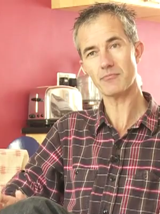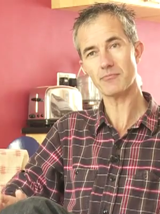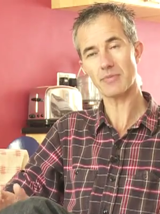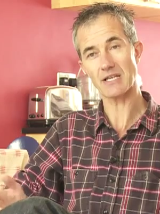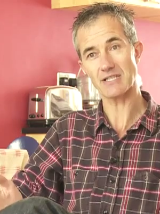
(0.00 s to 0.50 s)

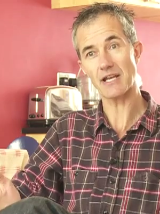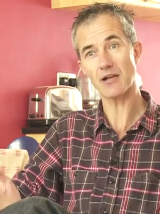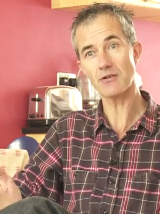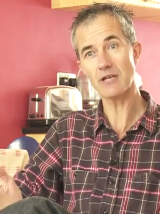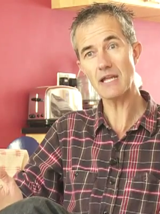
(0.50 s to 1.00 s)
because I
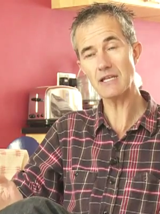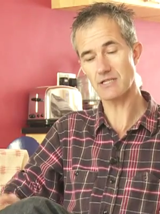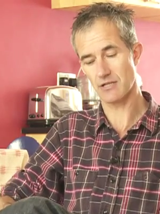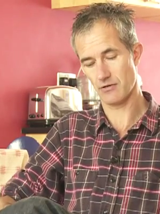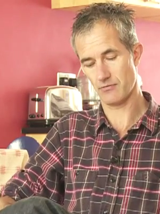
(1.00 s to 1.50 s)
don't need
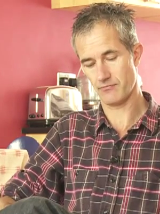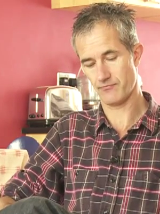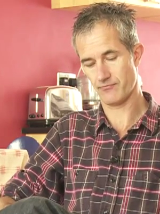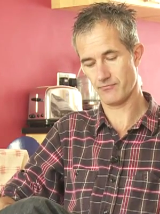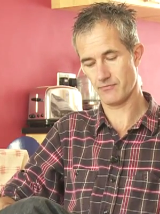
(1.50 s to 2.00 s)
to.
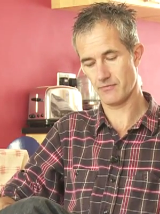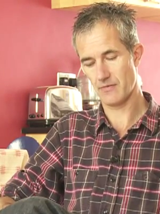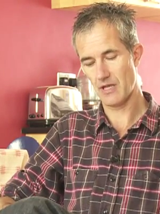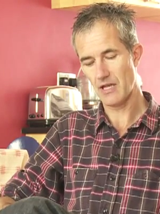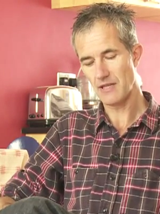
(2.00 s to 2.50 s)

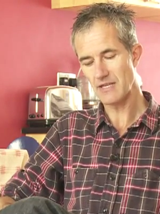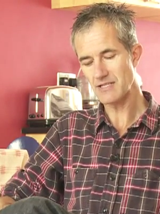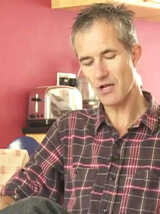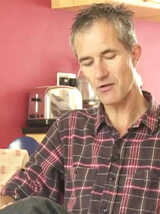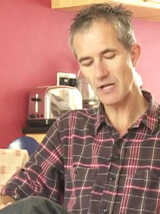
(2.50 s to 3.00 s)
There's
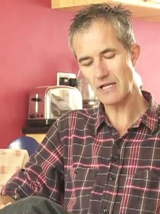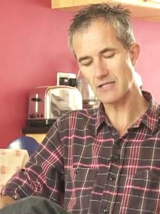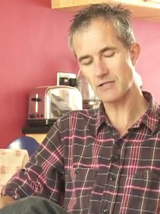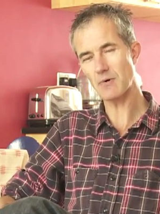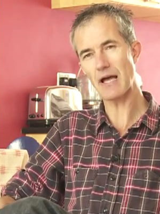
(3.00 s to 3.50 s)
no need
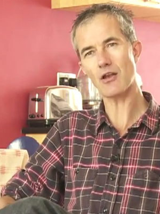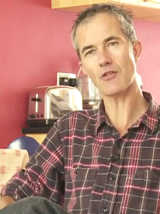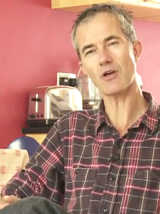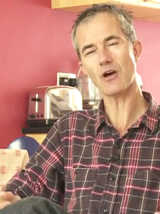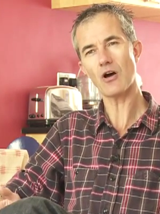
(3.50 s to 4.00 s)
to dwell on
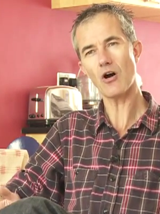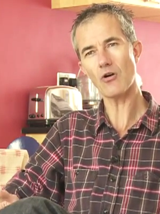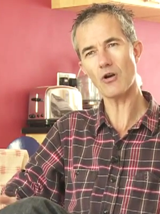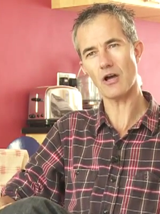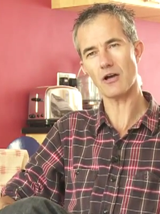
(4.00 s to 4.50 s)
the
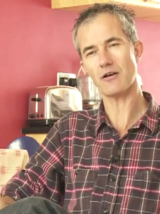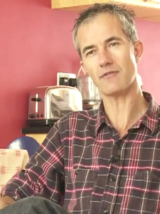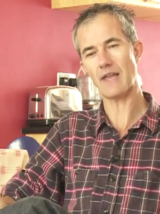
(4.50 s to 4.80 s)
horror of